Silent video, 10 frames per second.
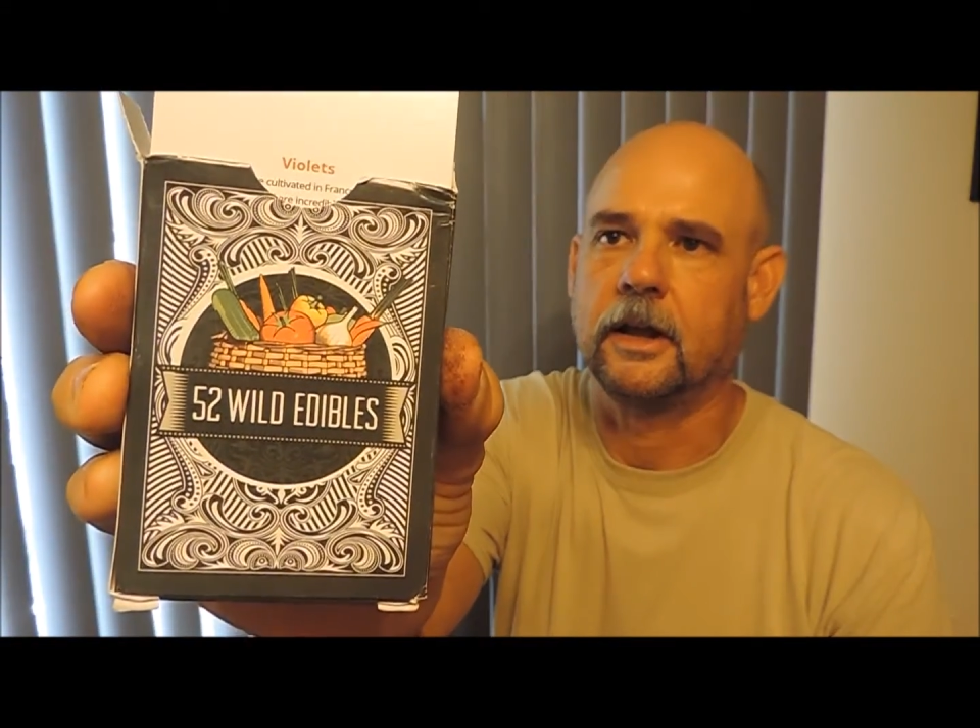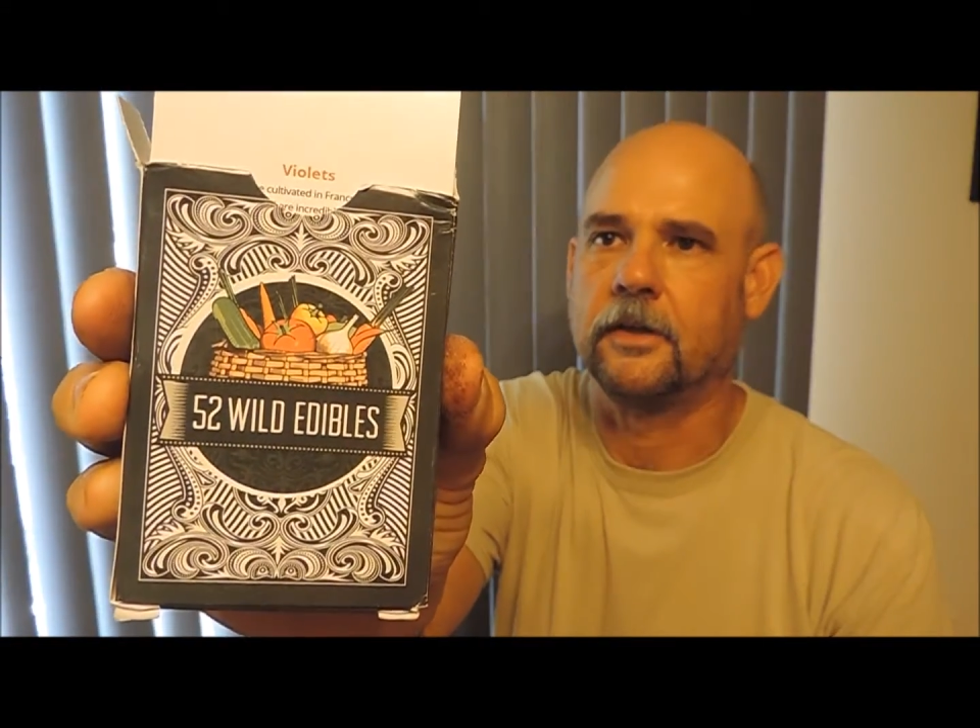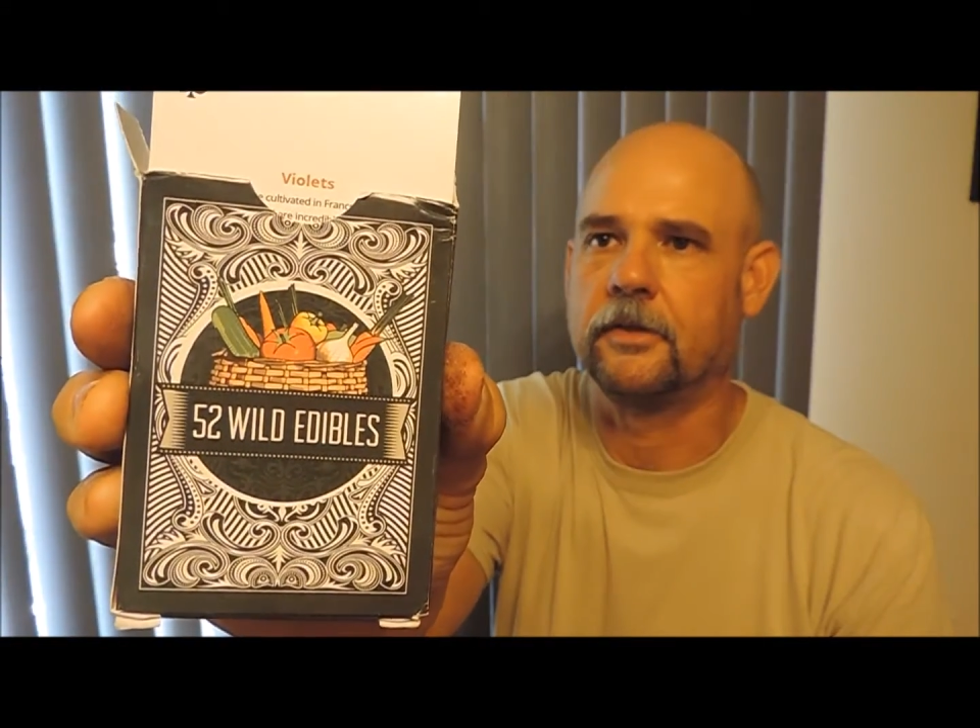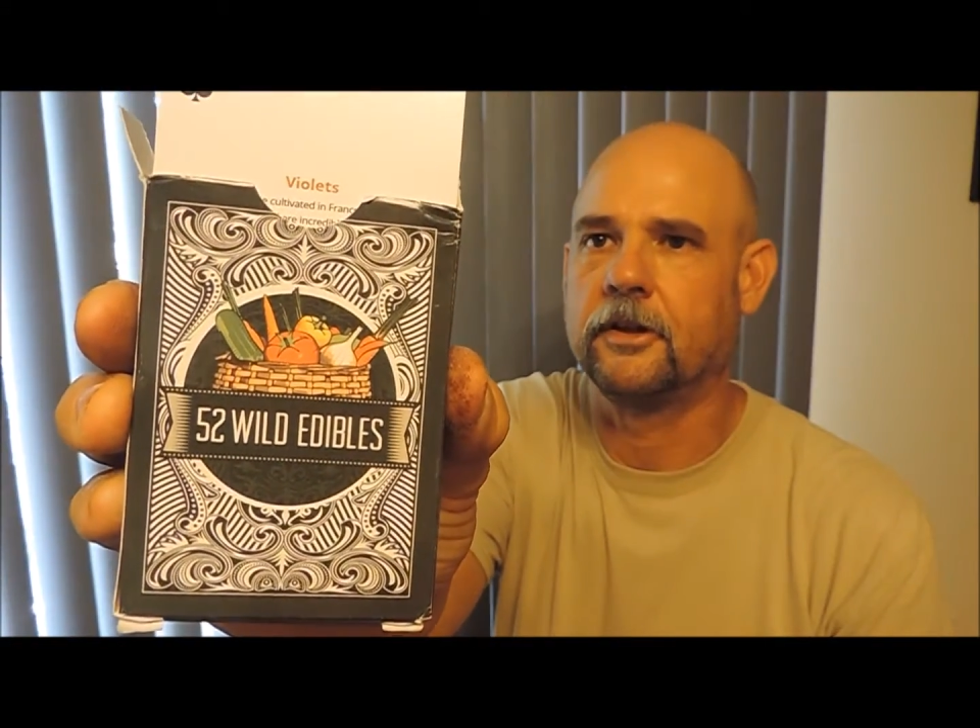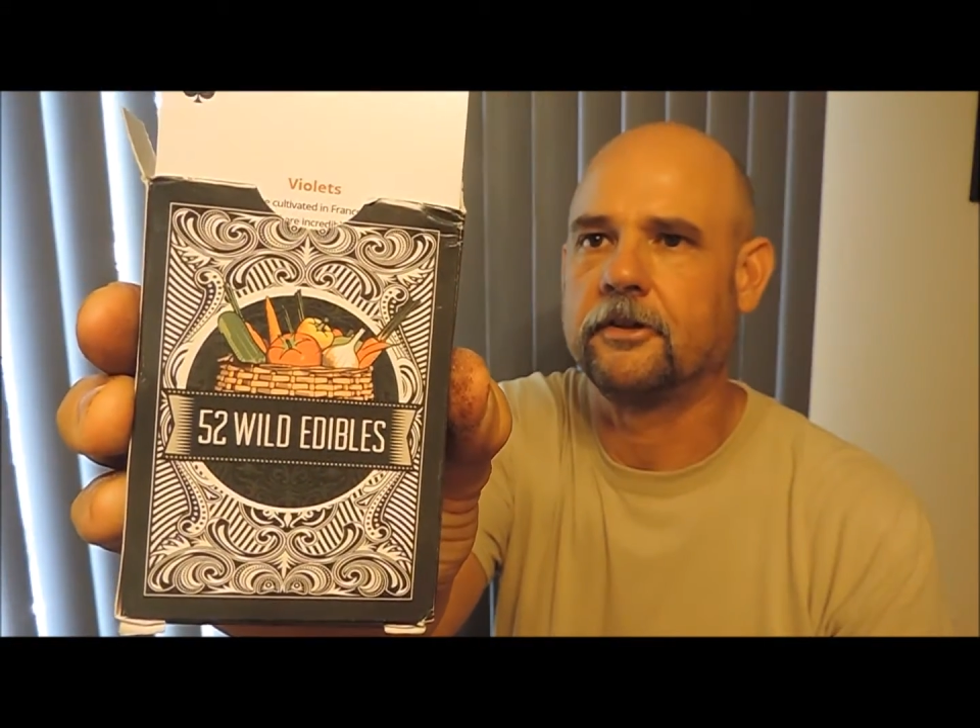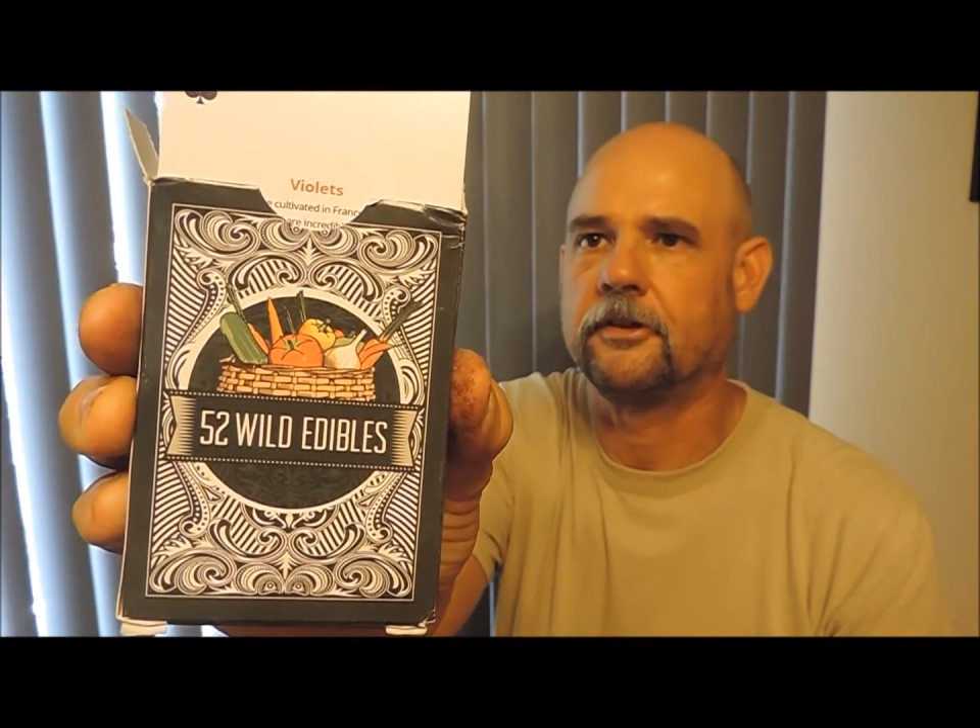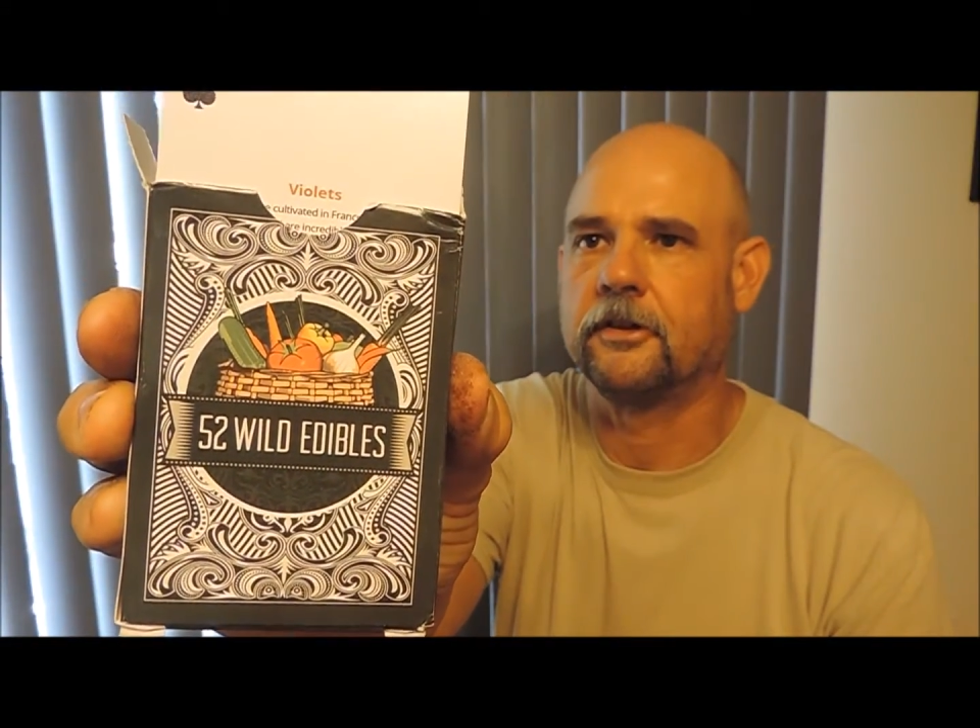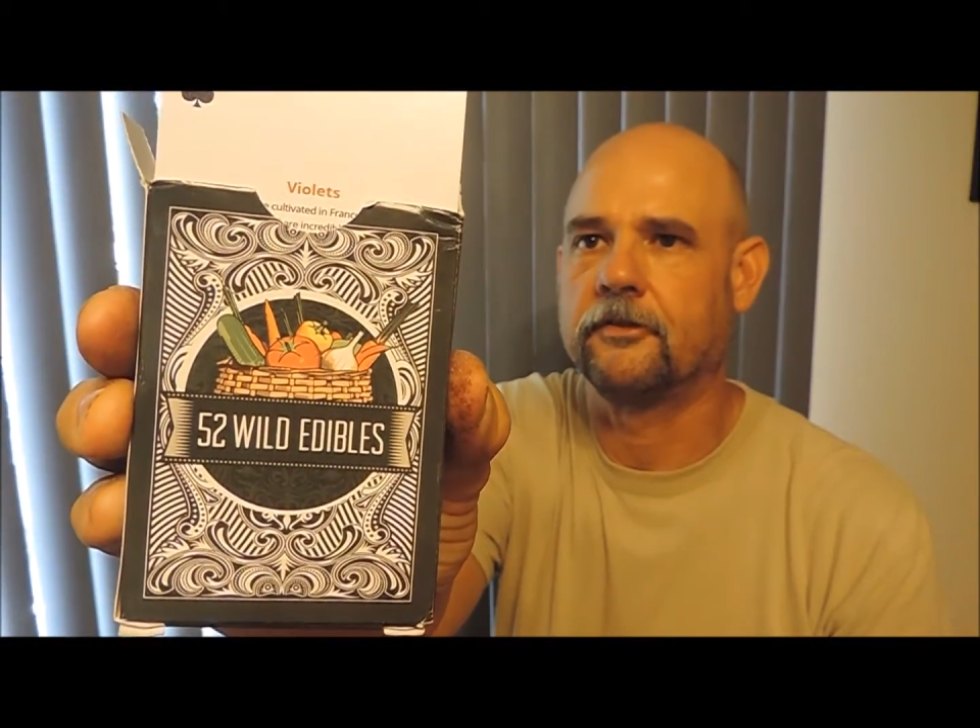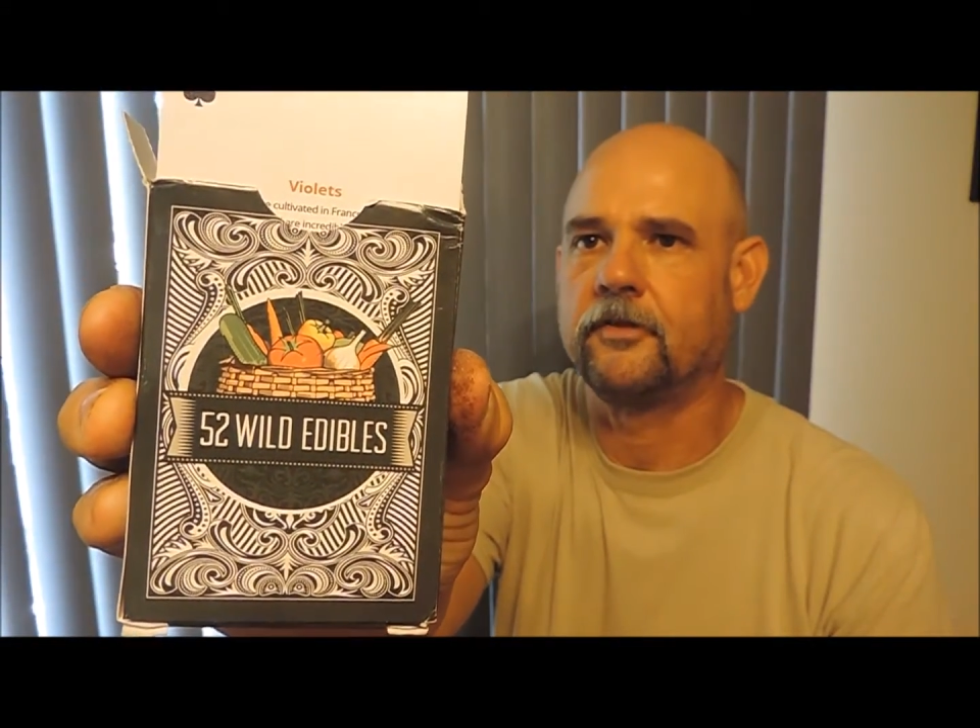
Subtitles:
and this is